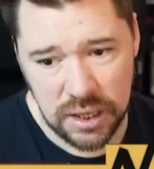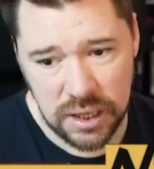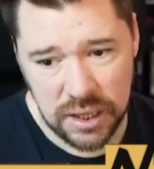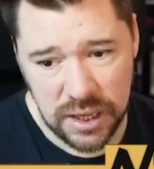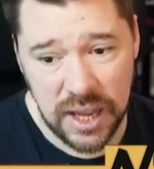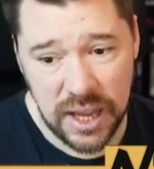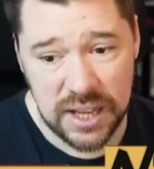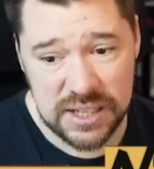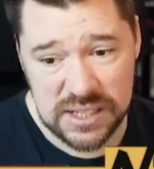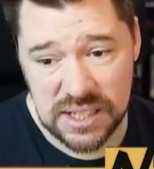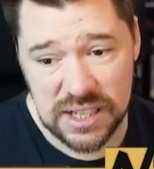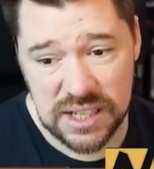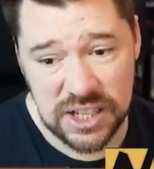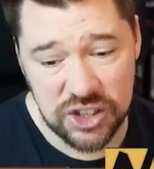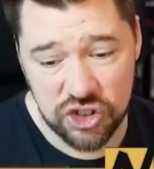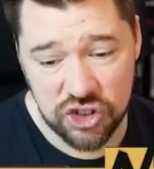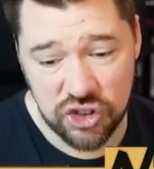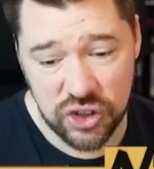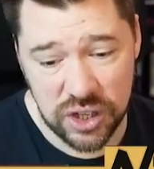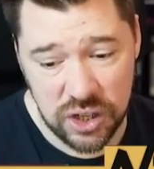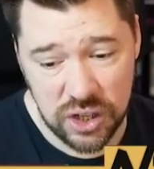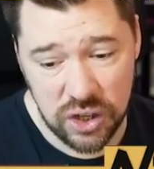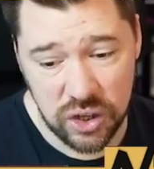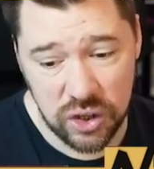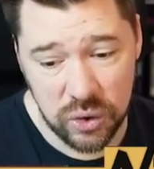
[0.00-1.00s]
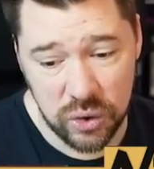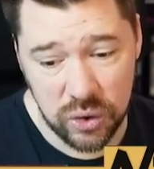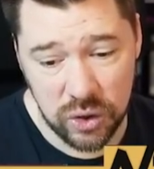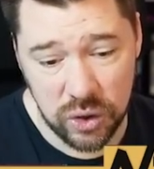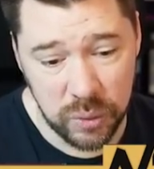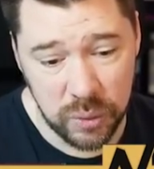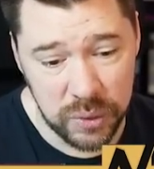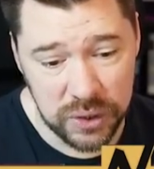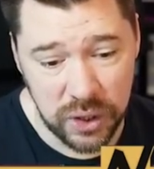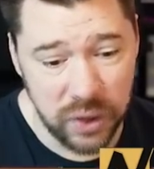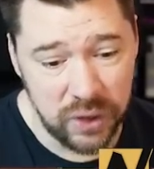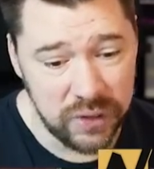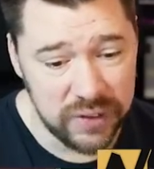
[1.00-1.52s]
Yeah, it's literally Kalulu.
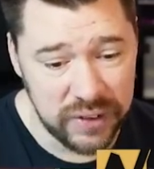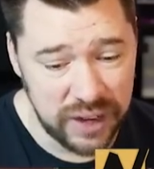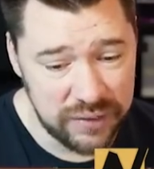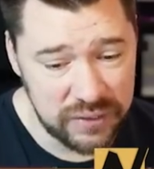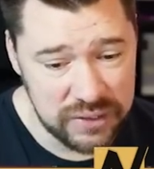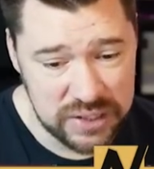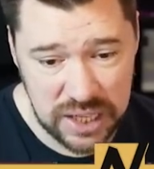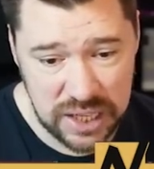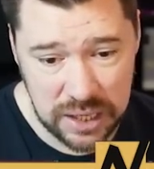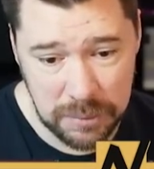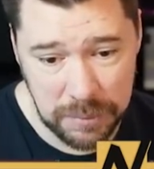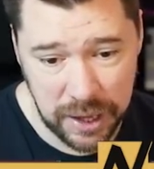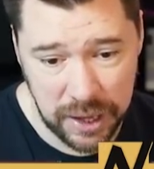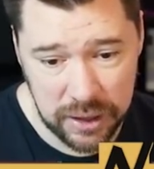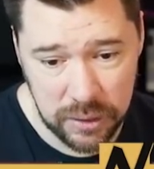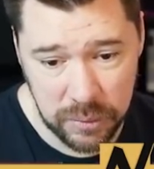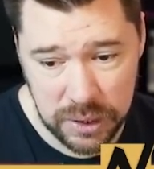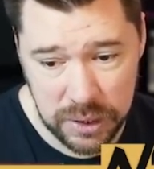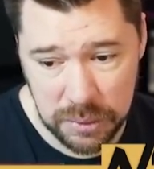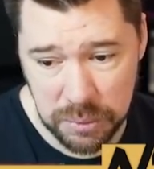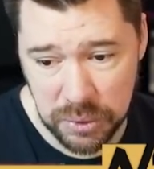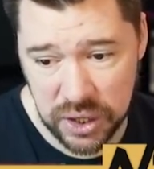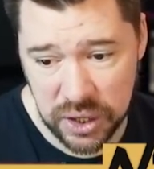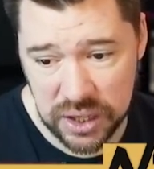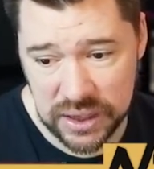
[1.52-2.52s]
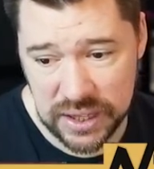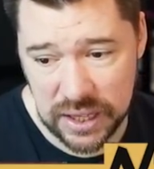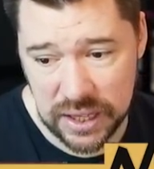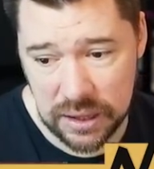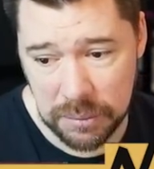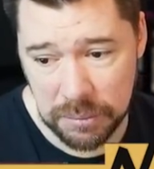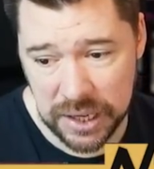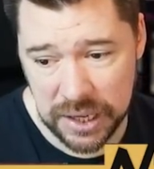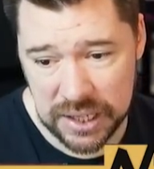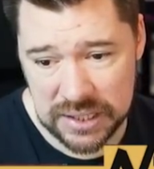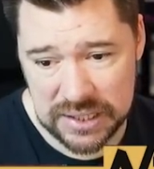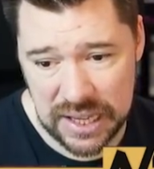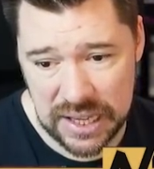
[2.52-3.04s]
We don't even have a centre-back that we could put in there that
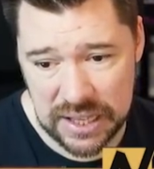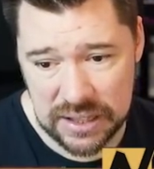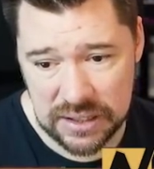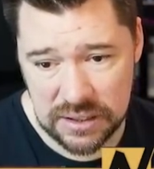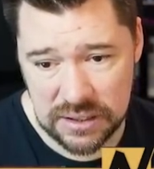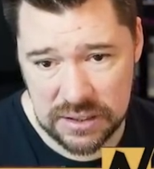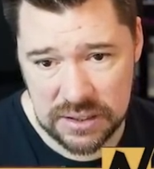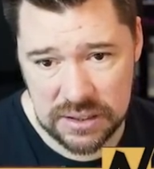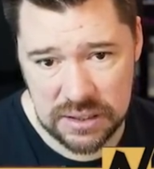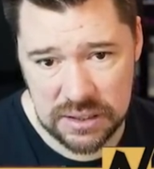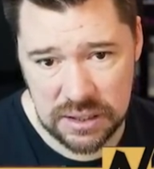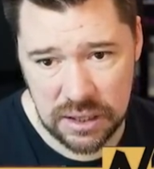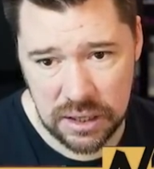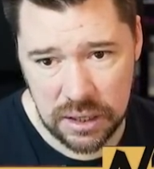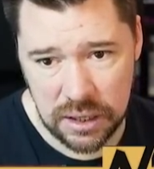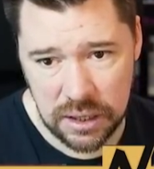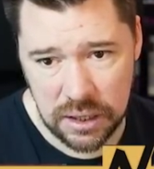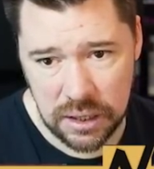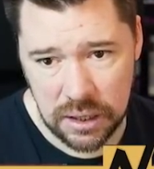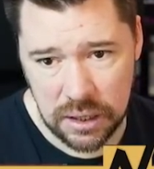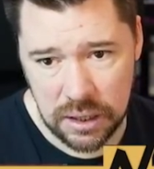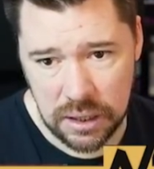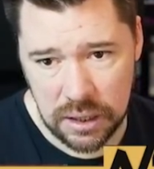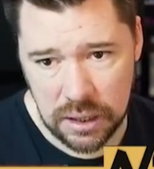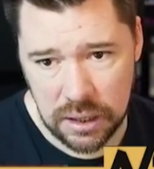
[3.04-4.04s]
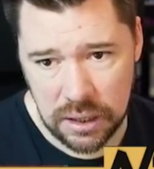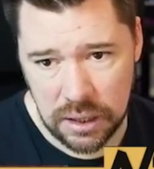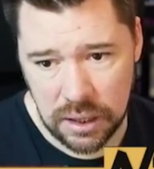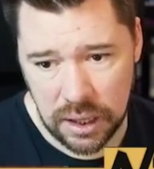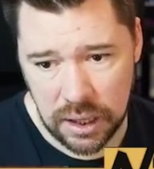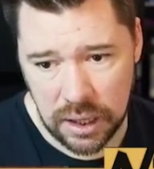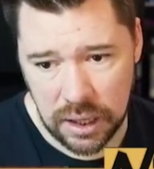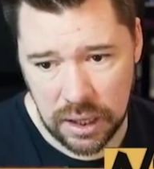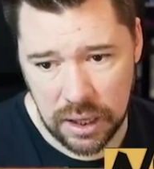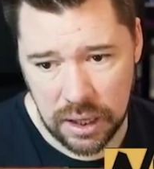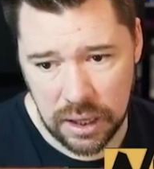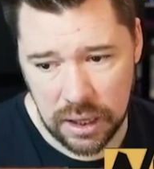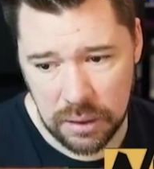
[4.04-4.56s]
makes sense.
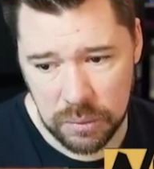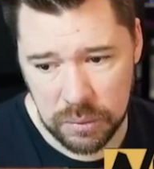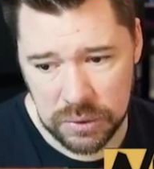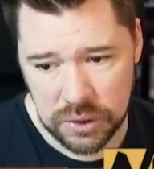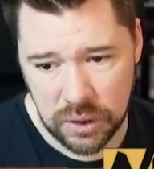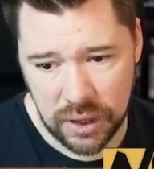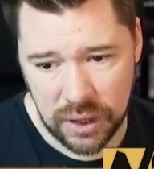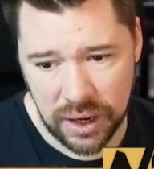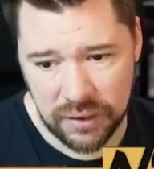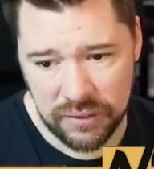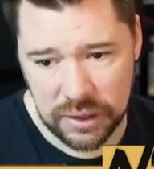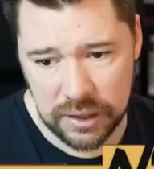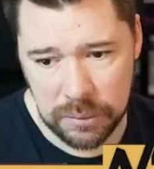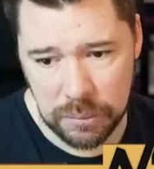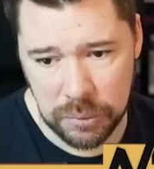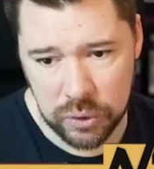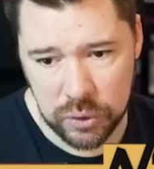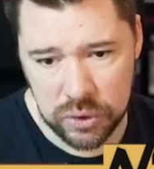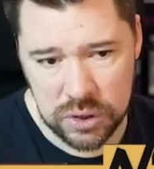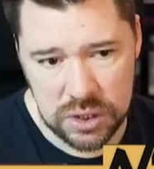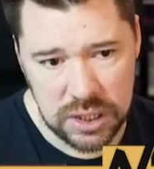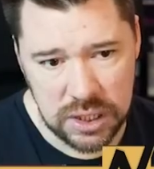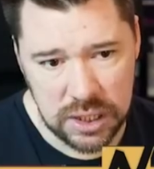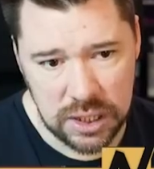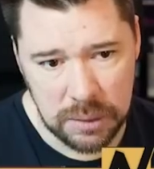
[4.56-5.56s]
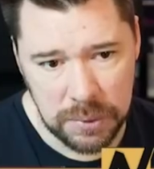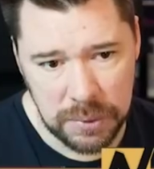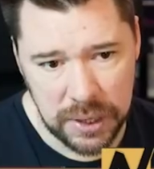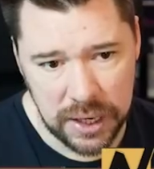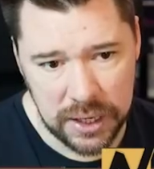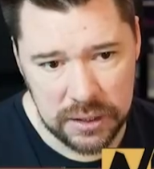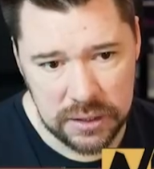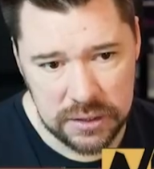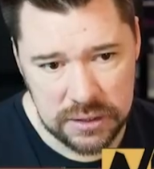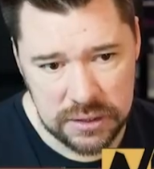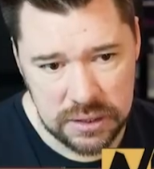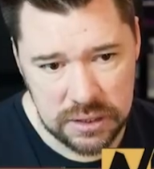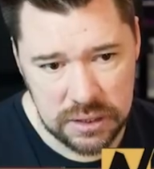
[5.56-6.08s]
We don't have any Bundesliga
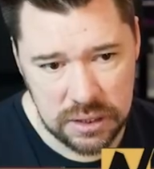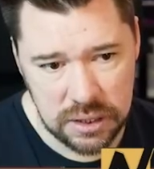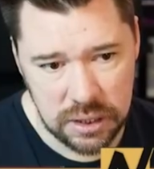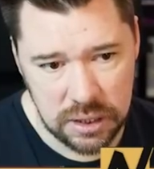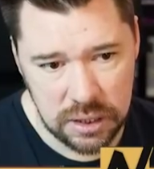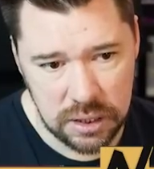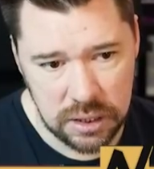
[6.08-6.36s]
players.